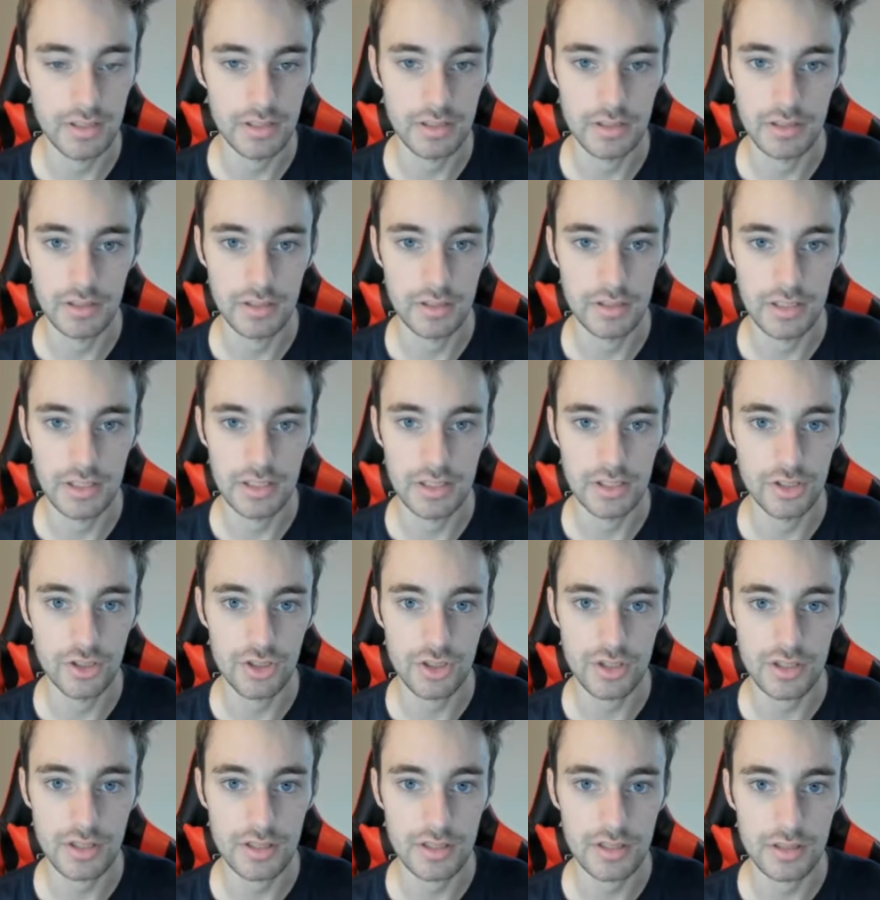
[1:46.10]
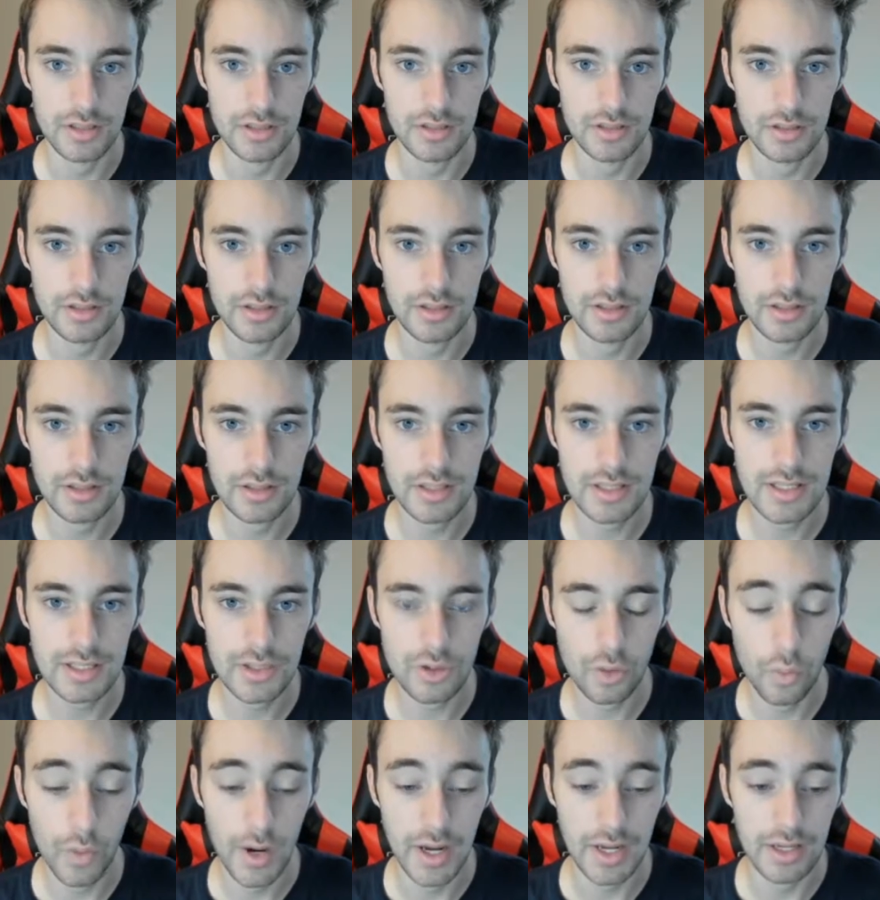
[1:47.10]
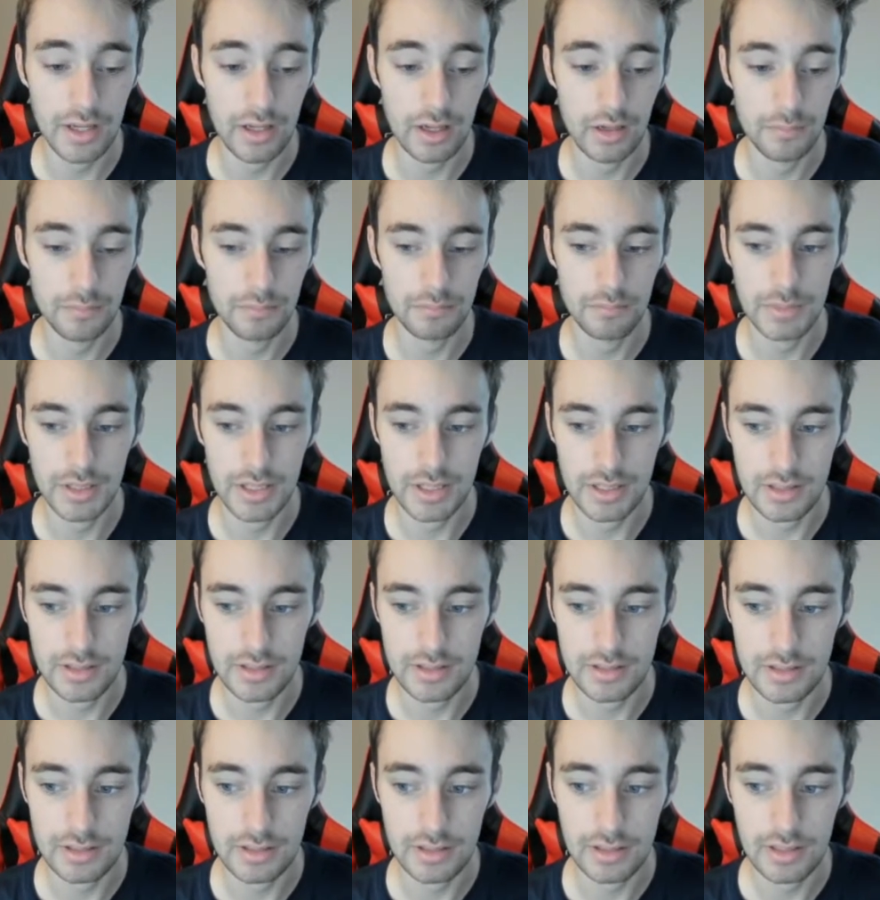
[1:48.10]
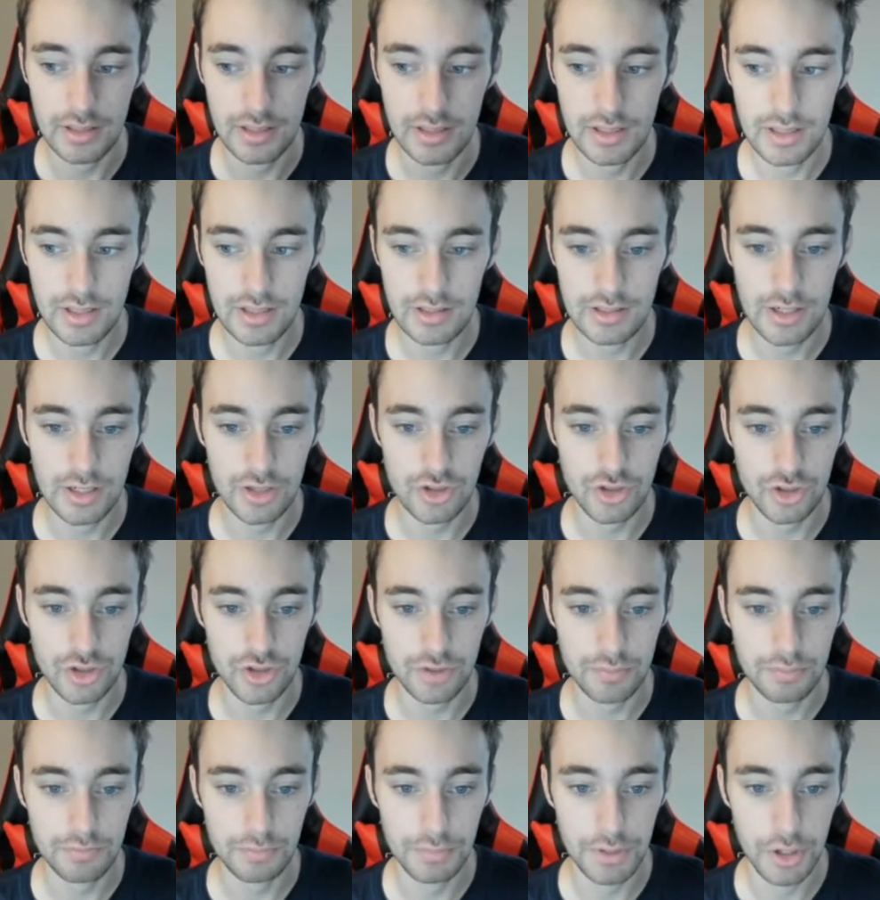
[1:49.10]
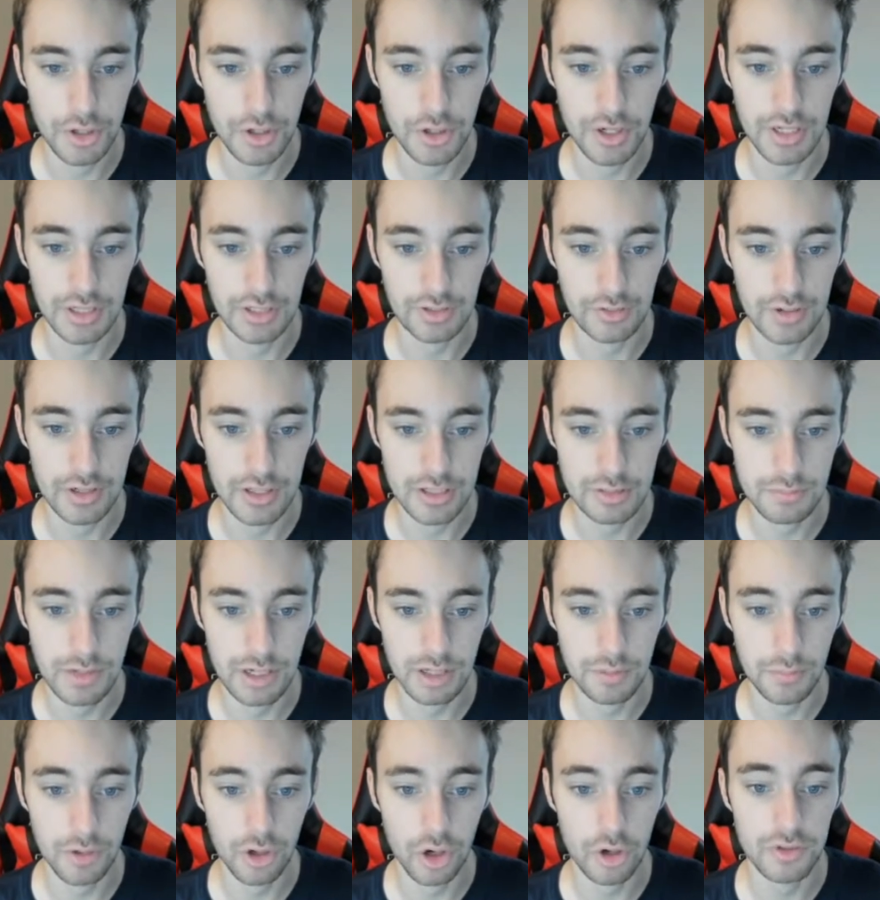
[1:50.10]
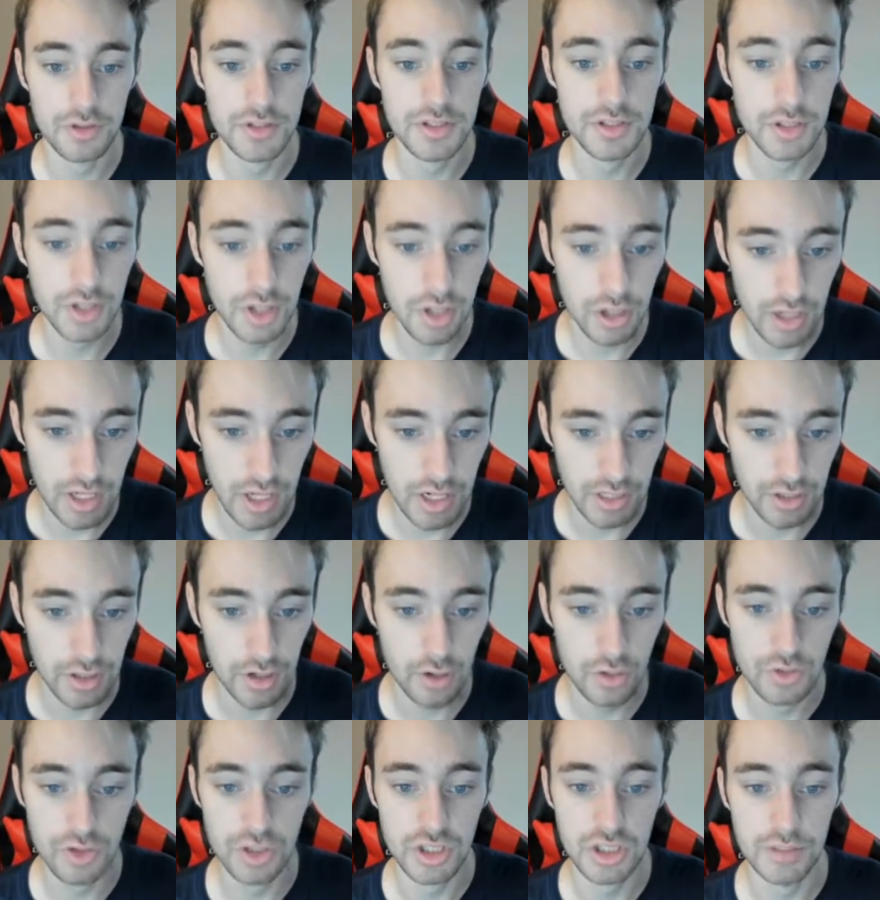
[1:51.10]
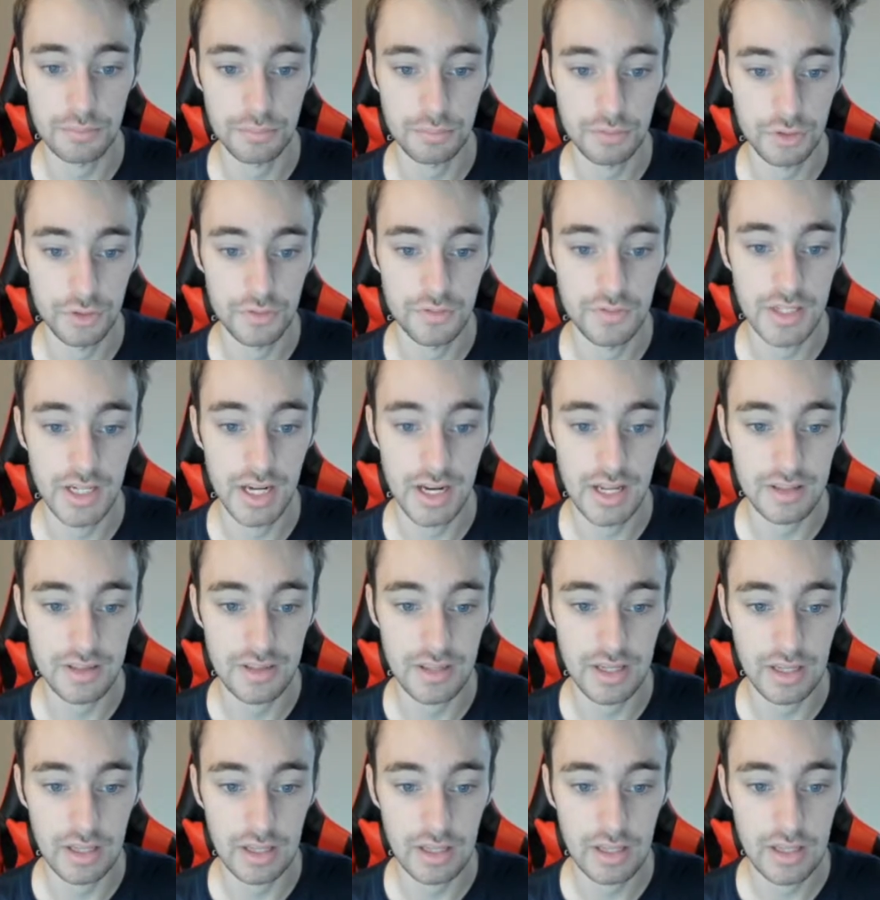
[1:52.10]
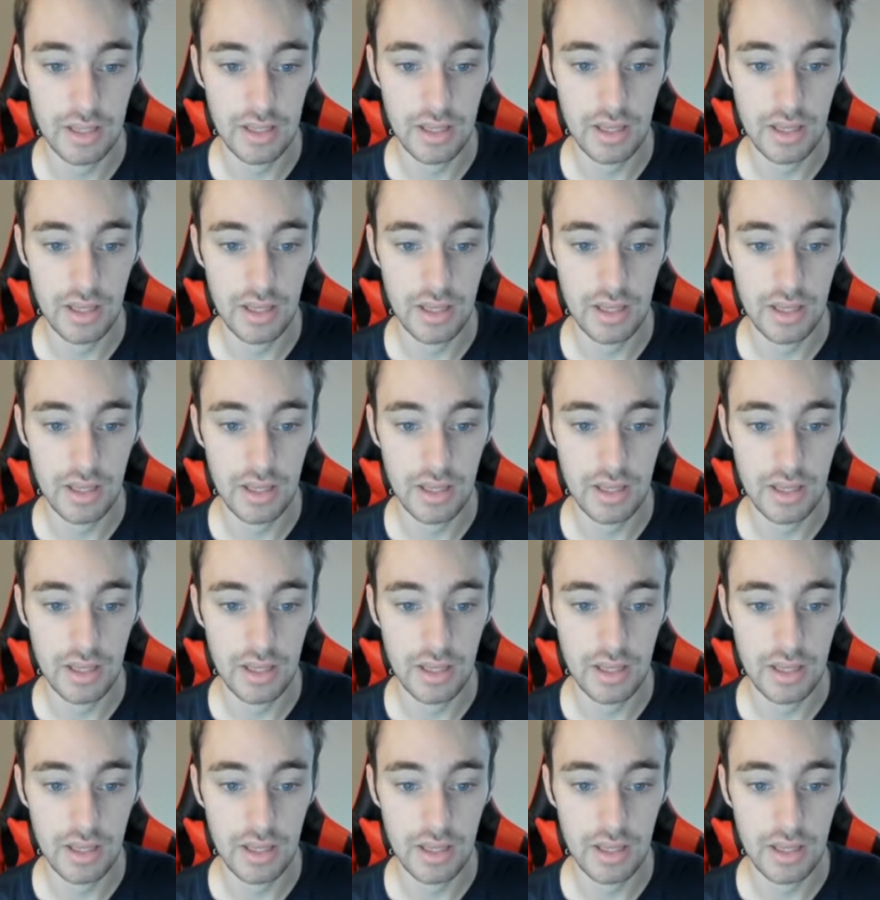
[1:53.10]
you need to just you need to wake up, because that's just pure ignorance. Mike McCarthy's a good head coach, and he proved it, I think,